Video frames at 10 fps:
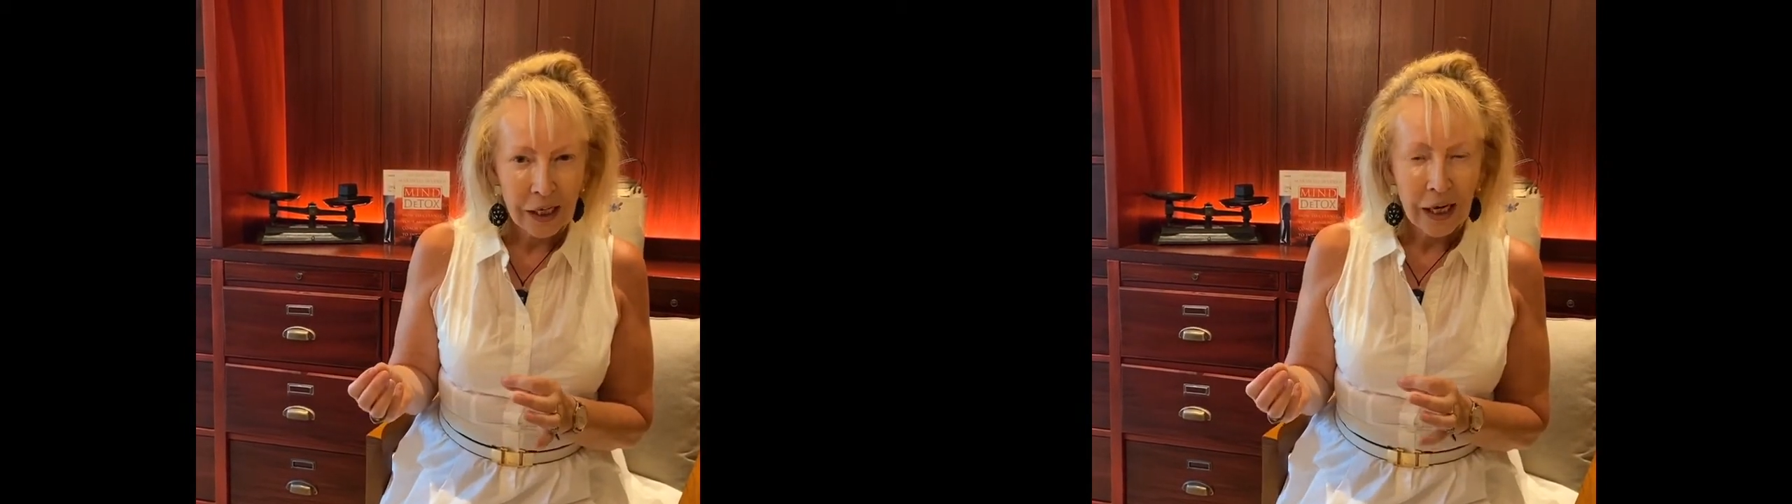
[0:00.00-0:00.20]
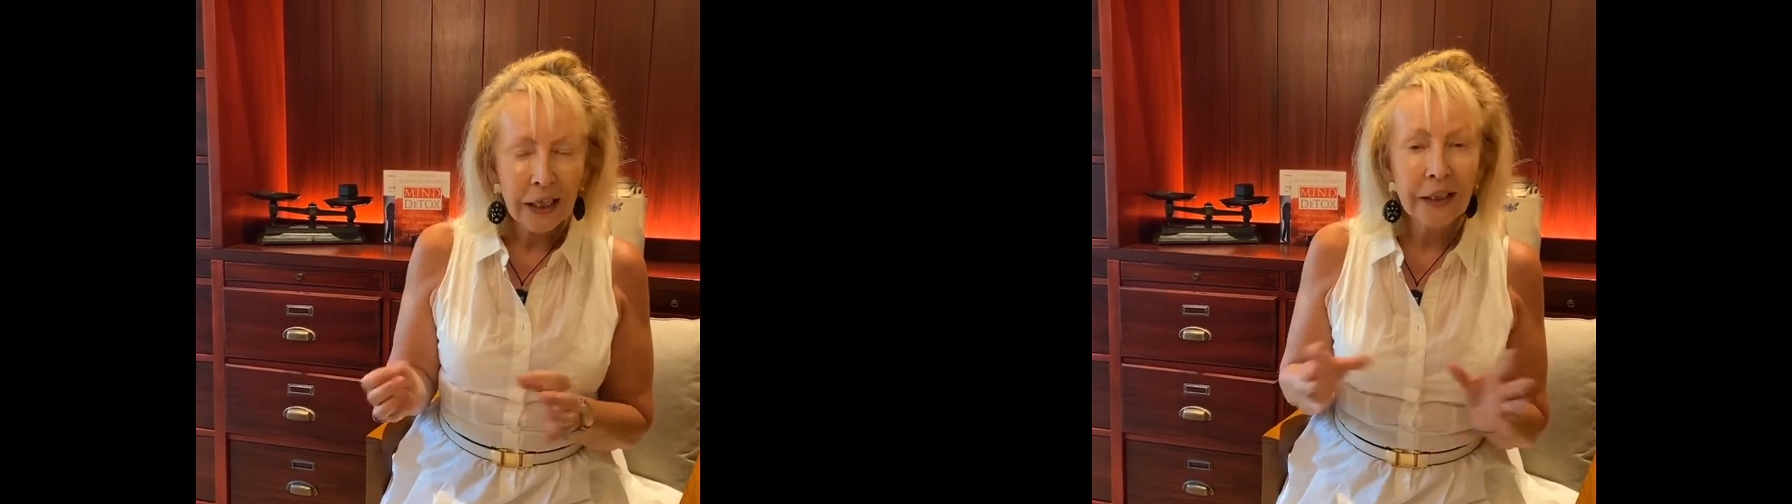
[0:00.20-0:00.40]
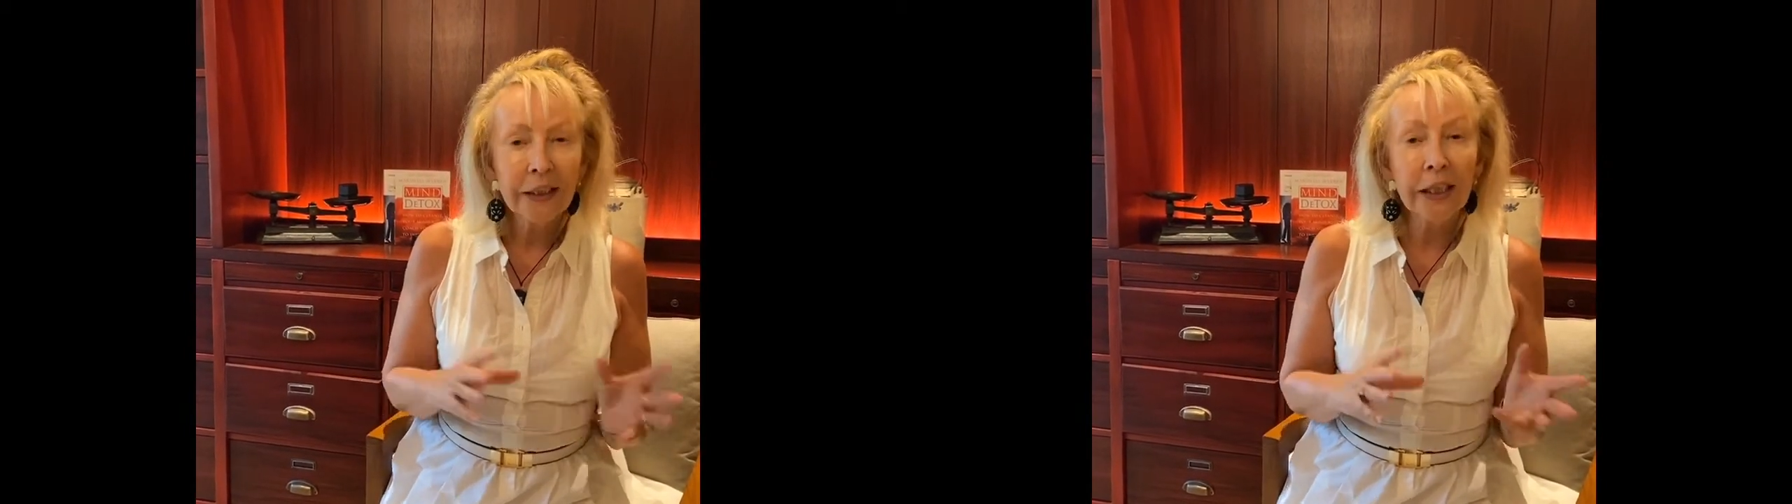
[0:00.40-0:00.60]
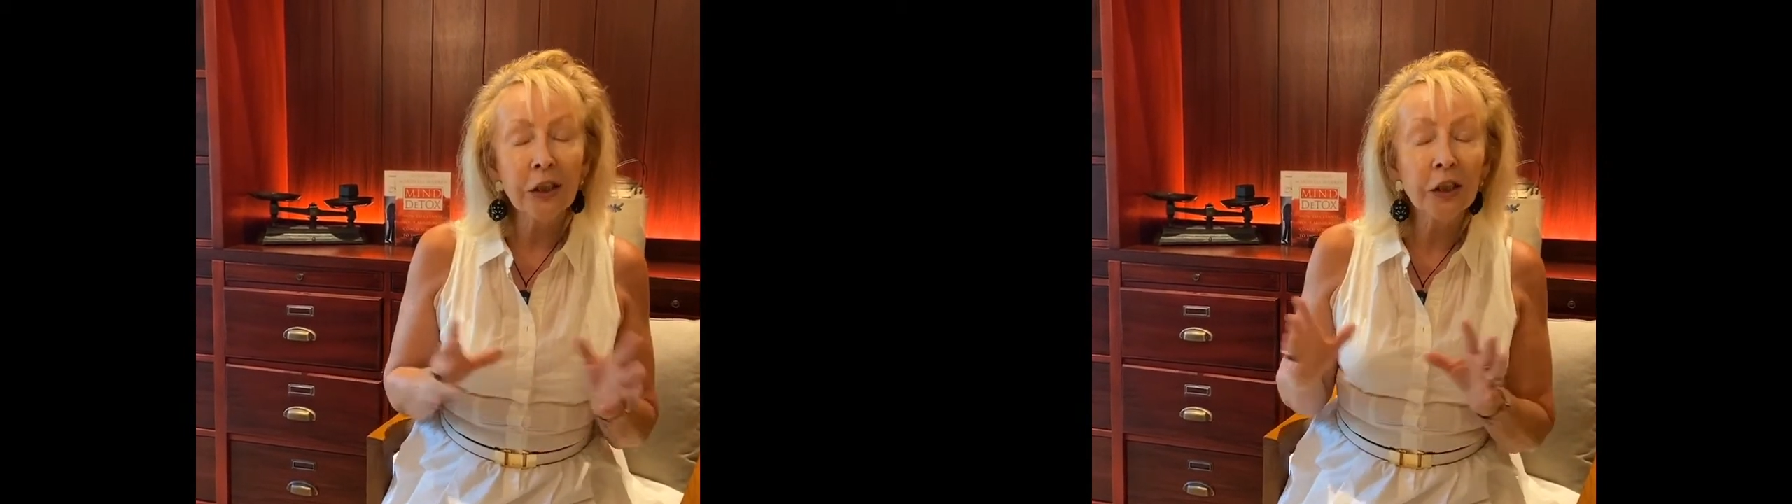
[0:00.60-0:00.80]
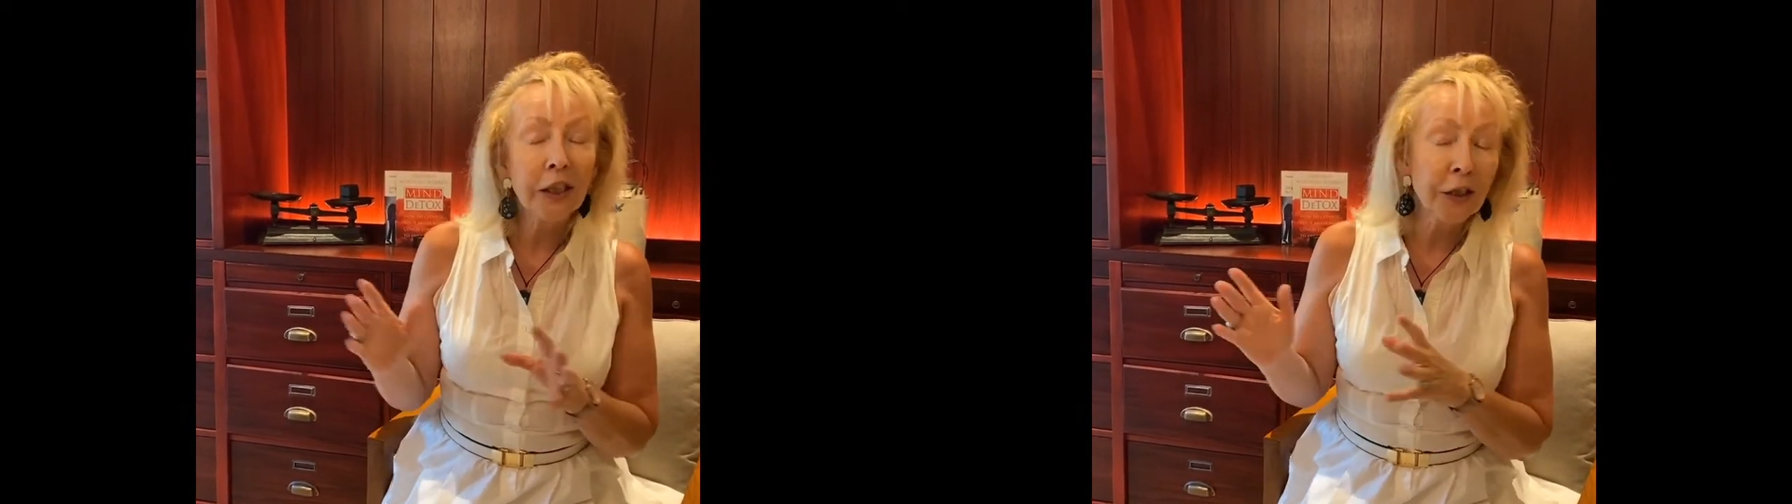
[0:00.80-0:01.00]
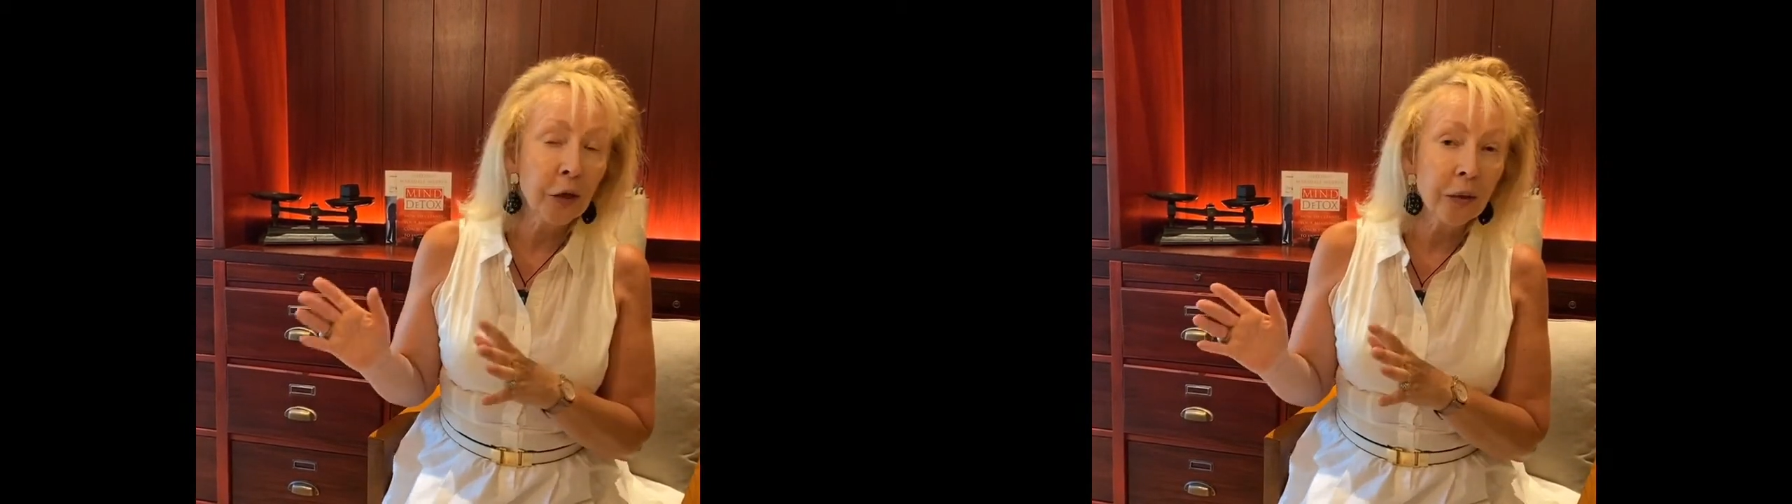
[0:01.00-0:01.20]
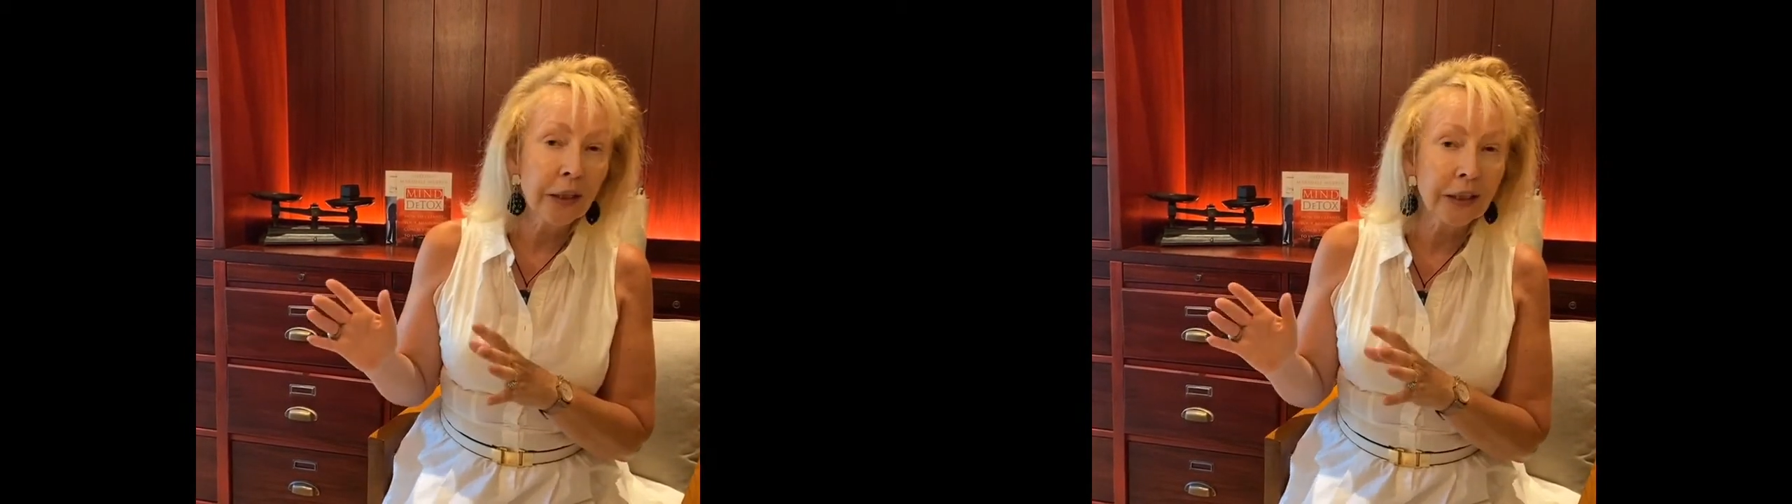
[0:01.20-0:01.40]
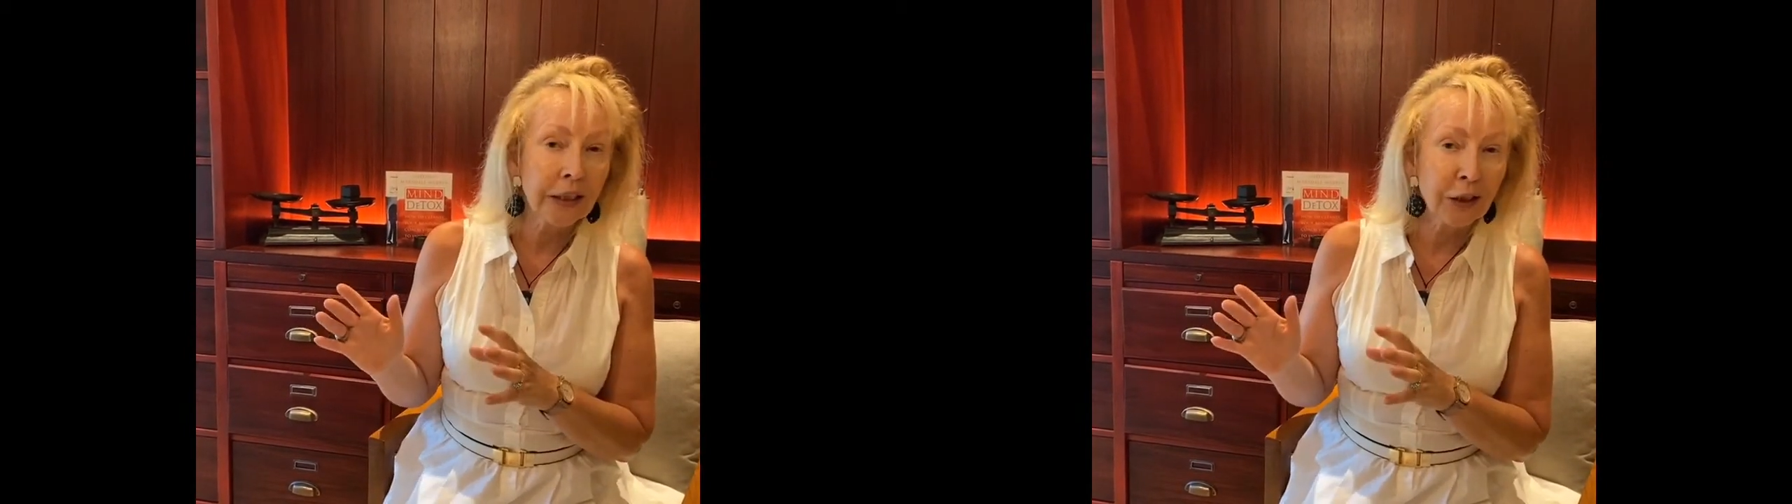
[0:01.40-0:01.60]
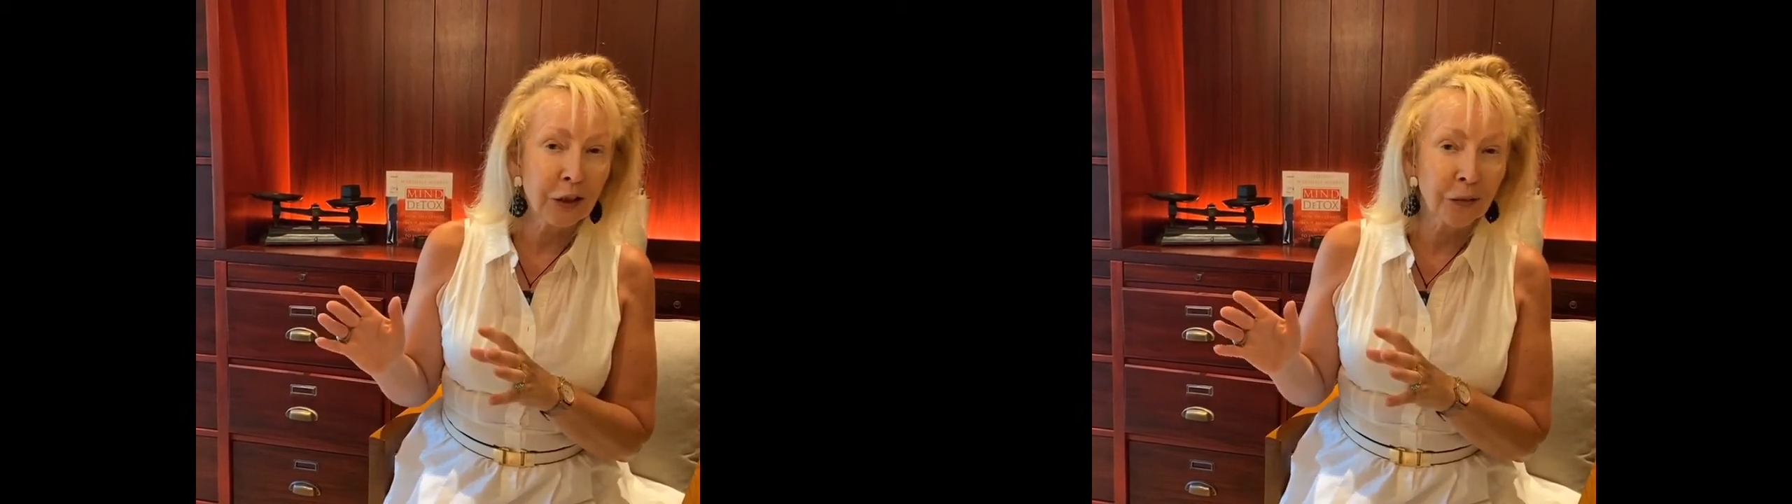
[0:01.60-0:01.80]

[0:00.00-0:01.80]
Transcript: And essentially, a yoga teacher